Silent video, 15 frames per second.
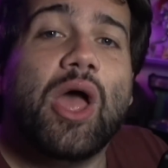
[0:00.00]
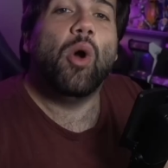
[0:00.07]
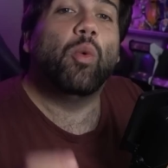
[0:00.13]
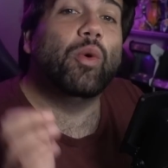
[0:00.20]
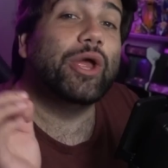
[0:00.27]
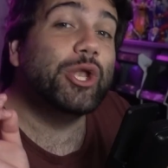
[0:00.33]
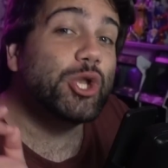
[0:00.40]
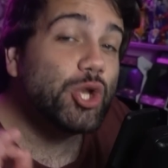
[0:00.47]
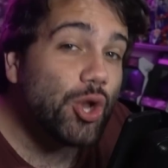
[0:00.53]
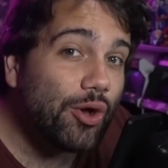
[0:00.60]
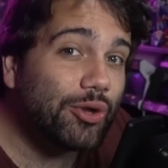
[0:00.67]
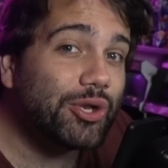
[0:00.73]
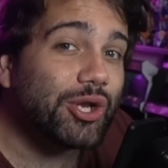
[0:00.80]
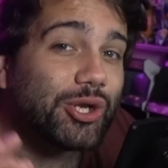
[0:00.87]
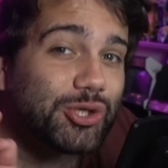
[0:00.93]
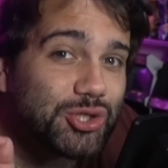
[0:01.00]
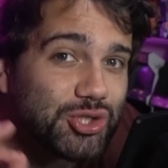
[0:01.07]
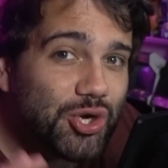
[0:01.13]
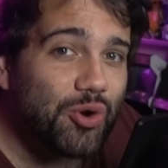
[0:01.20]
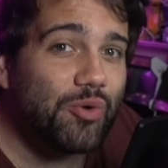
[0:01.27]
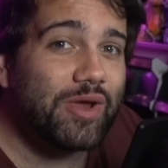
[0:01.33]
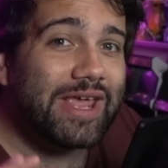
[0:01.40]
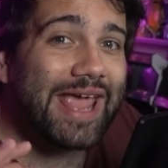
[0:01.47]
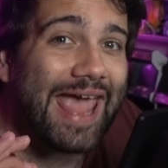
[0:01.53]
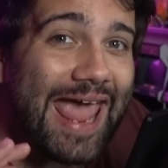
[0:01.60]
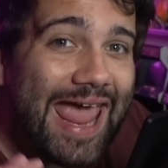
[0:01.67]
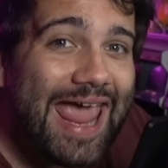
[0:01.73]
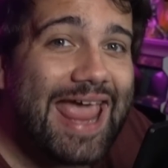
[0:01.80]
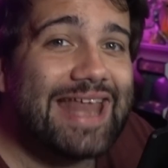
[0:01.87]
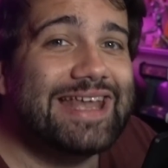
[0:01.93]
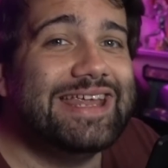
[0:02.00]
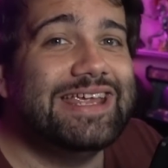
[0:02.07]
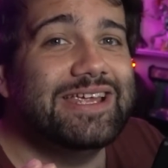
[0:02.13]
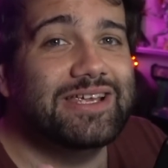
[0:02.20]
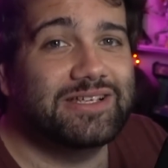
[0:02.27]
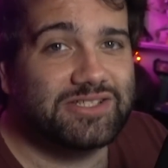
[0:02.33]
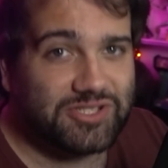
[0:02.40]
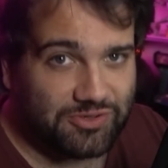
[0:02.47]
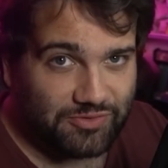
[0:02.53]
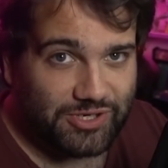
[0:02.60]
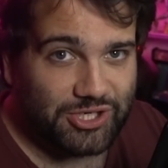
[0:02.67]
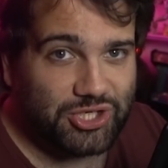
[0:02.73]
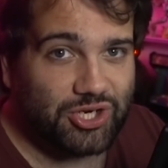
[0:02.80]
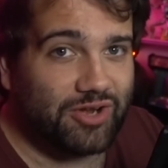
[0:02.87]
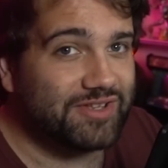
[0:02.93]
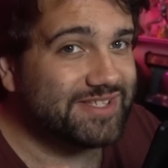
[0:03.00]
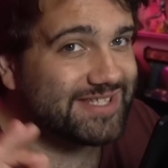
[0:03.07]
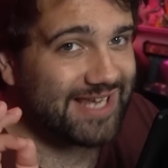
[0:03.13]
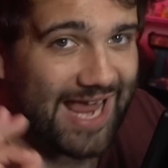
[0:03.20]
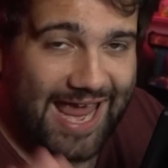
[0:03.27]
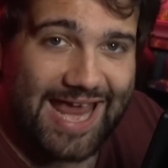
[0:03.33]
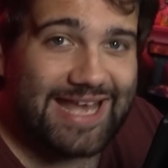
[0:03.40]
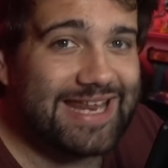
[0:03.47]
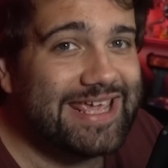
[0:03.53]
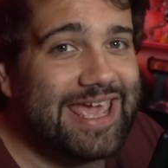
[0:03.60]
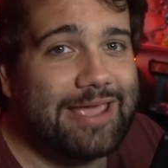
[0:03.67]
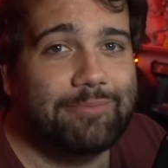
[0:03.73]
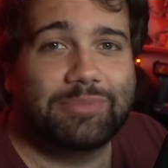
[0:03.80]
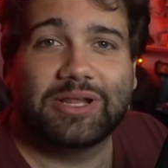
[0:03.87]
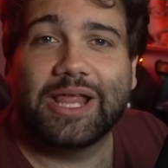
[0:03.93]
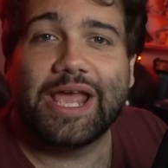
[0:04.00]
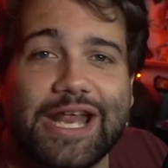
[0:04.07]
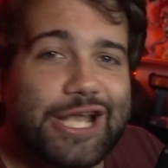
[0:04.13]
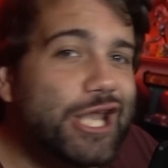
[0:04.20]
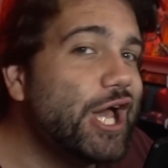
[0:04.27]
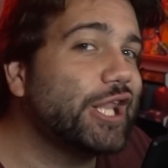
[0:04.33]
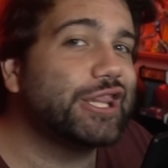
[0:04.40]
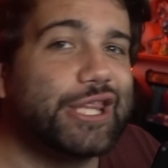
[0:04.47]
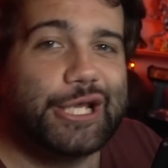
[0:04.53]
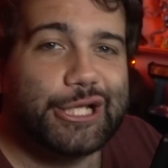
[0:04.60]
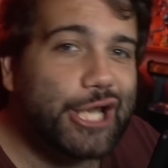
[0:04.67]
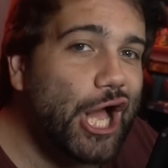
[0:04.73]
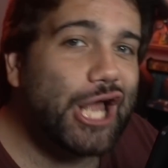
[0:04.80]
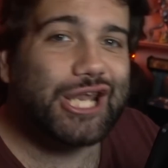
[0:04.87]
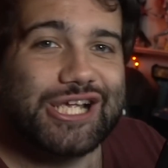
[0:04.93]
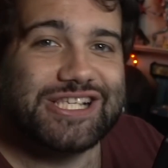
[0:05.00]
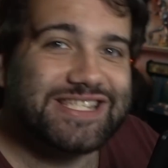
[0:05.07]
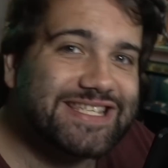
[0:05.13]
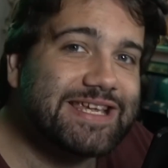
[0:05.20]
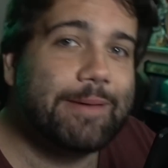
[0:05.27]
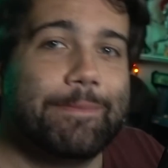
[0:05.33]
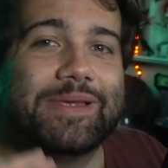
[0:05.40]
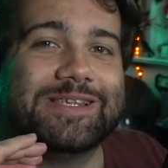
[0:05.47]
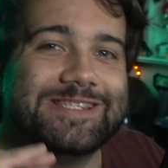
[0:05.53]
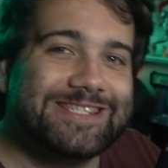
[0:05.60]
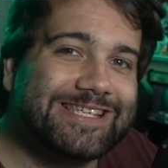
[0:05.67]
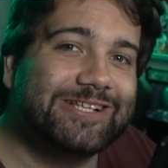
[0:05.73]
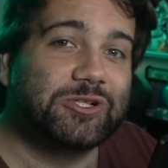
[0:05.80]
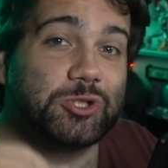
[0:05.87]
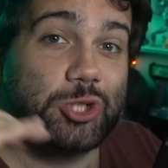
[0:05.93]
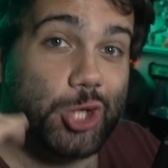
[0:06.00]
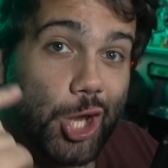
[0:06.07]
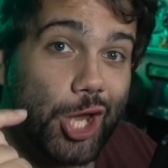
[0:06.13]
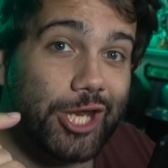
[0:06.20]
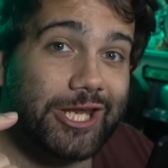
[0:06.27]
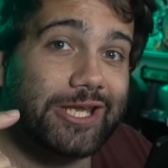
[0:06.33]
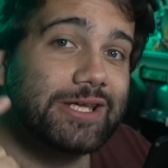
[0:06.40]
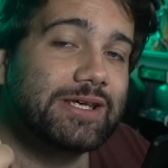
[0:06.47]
We're not showing any screenshots, any gameplay, nothing, nada, zip, zilch. Got it?